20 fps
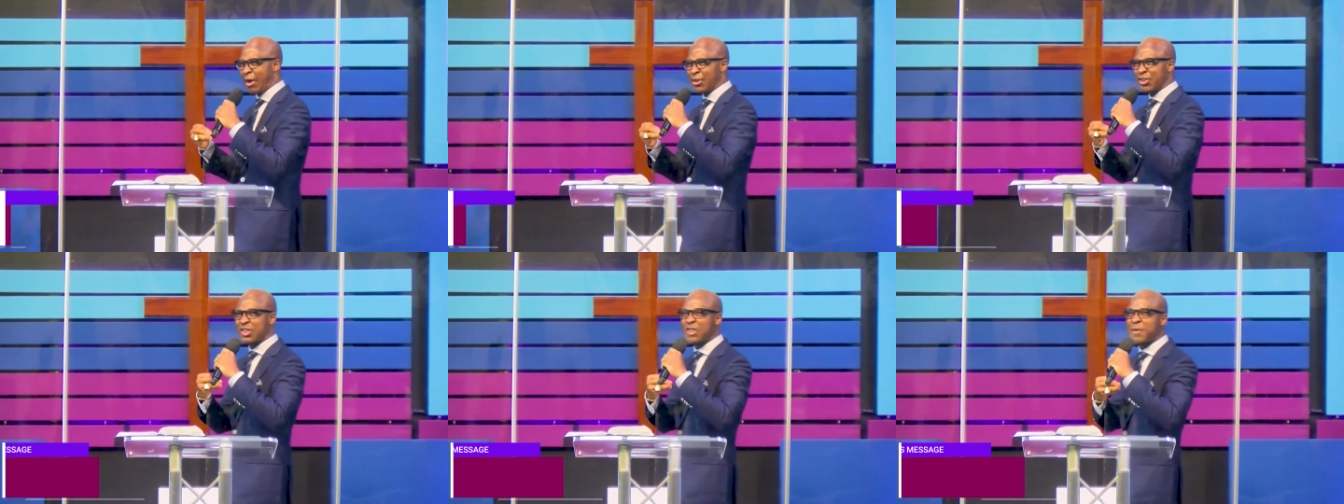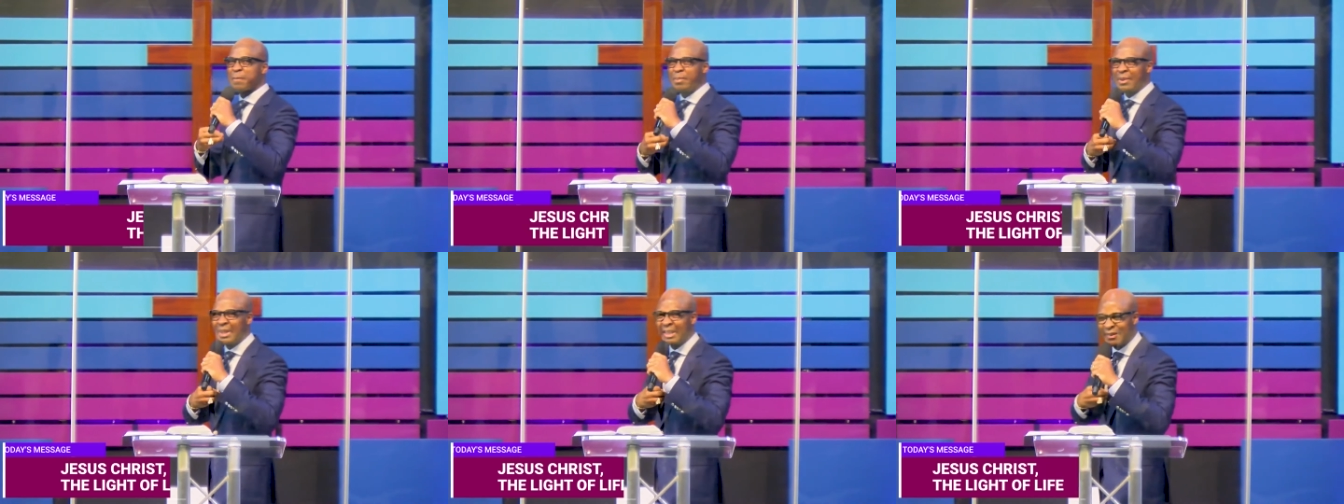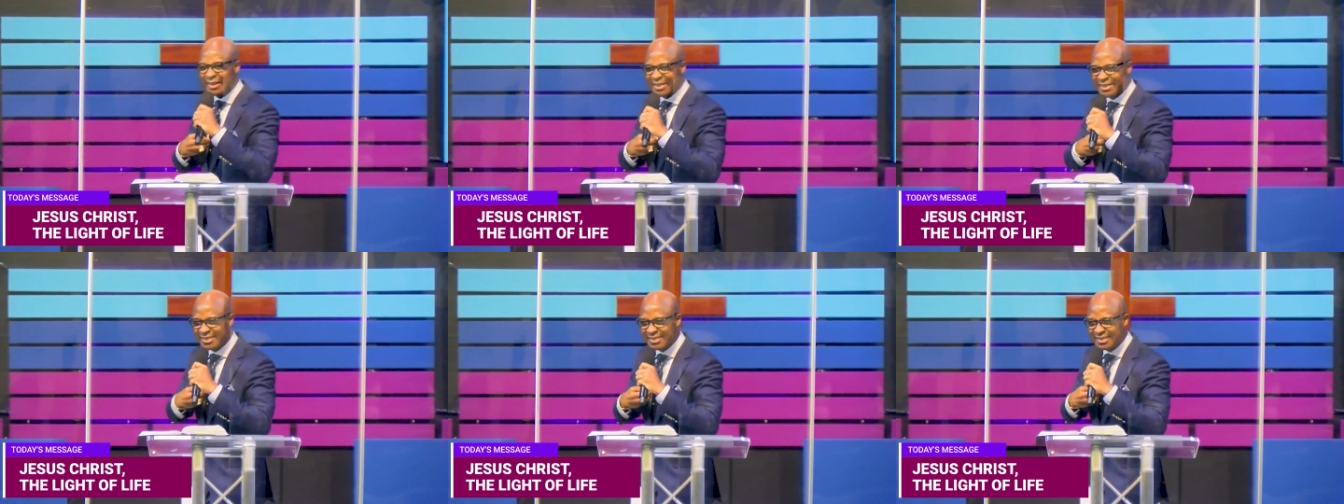
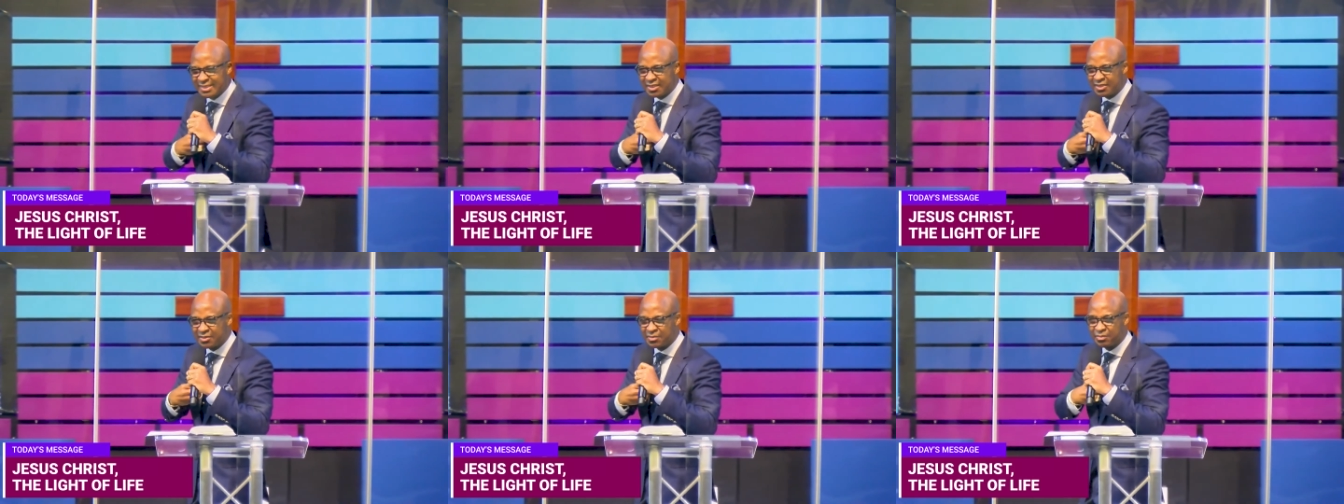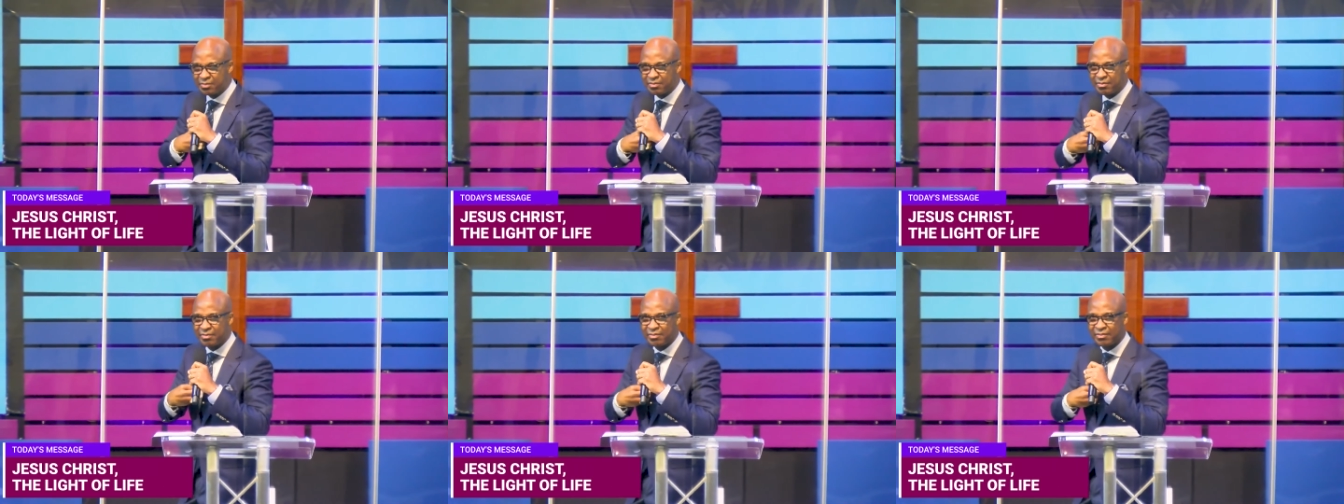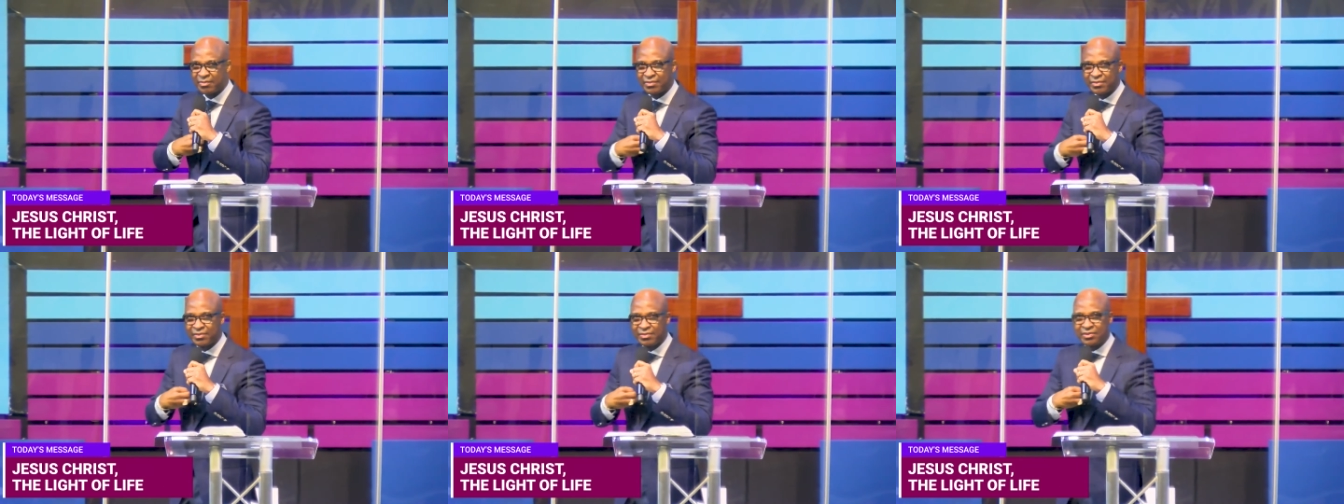spirit.
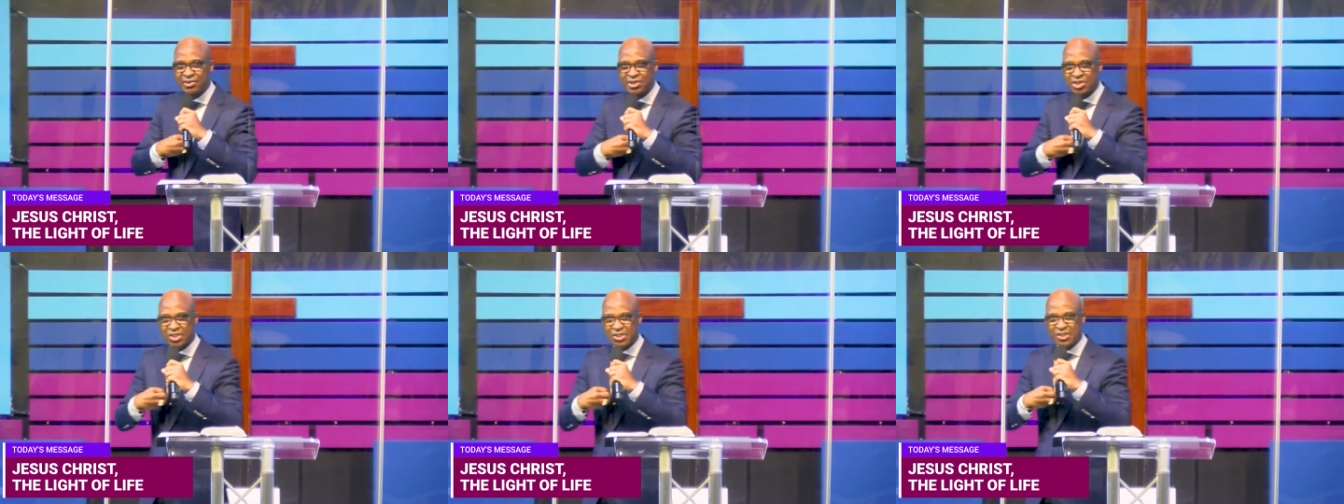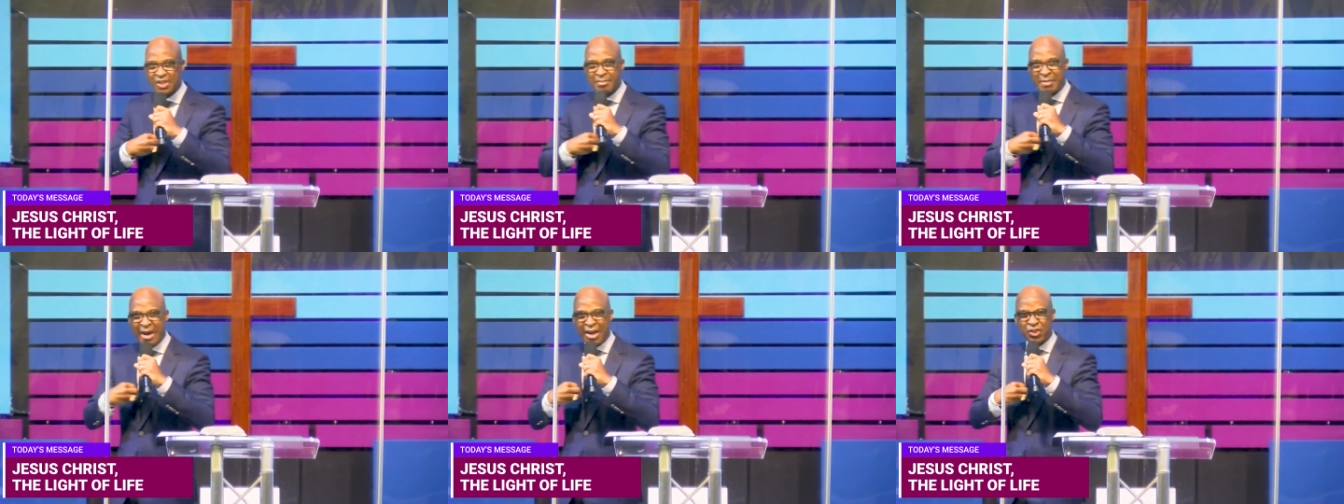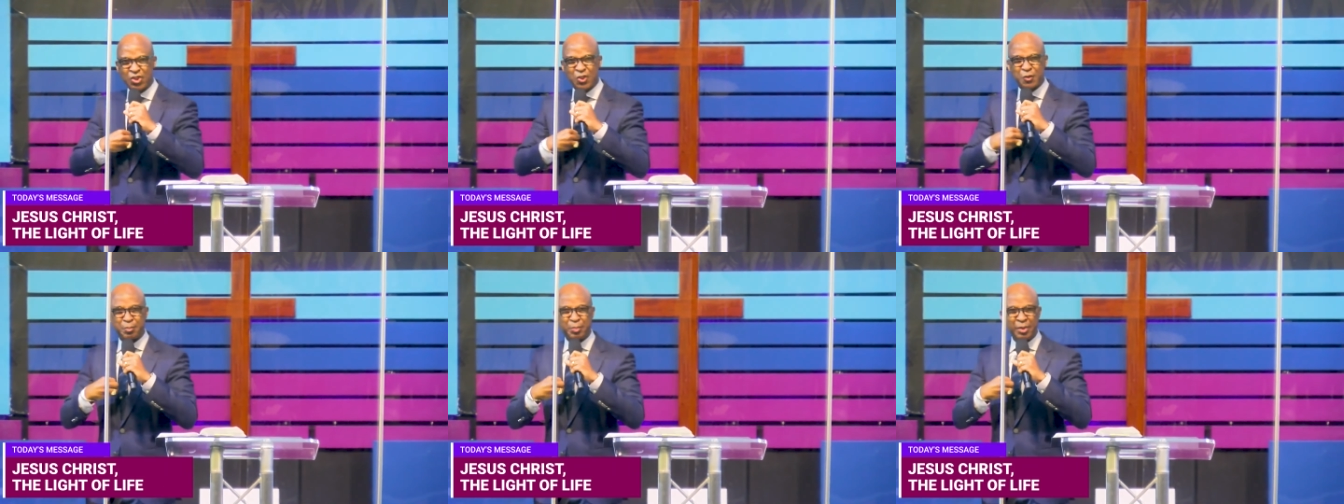Say, my
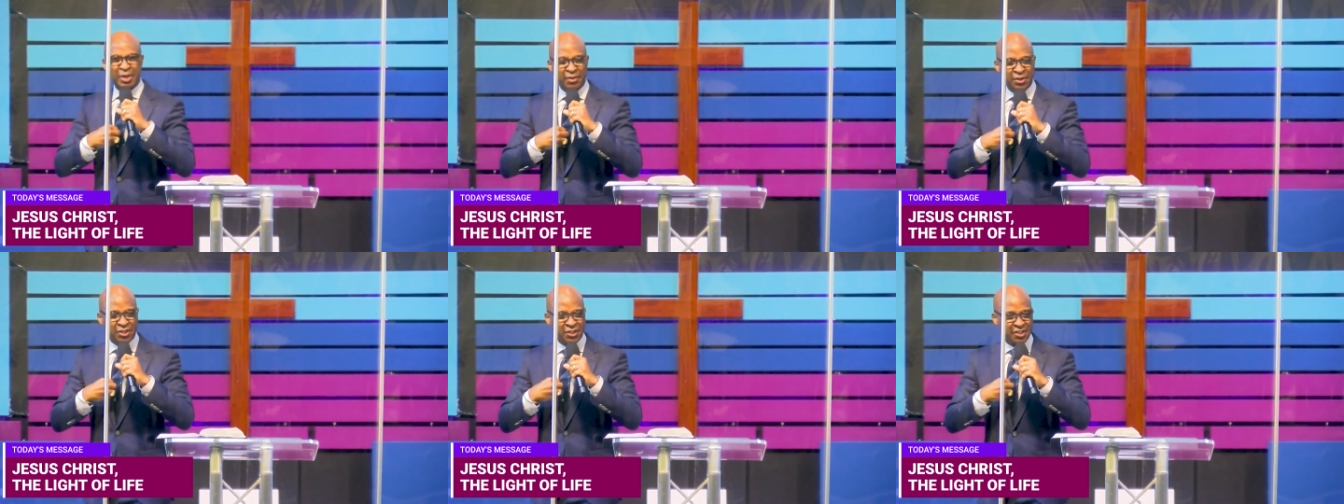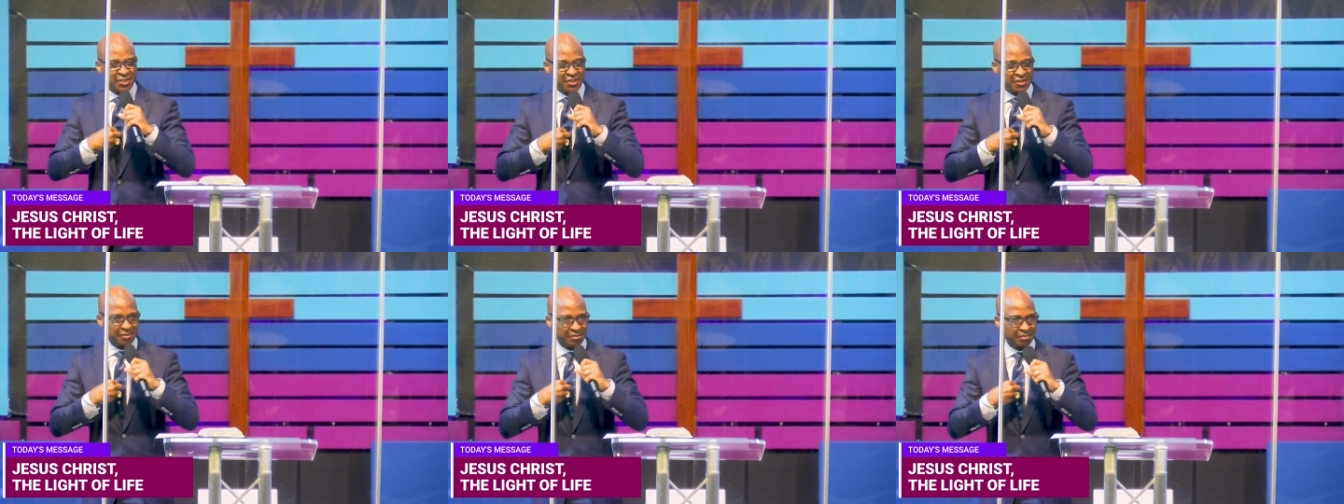spirit.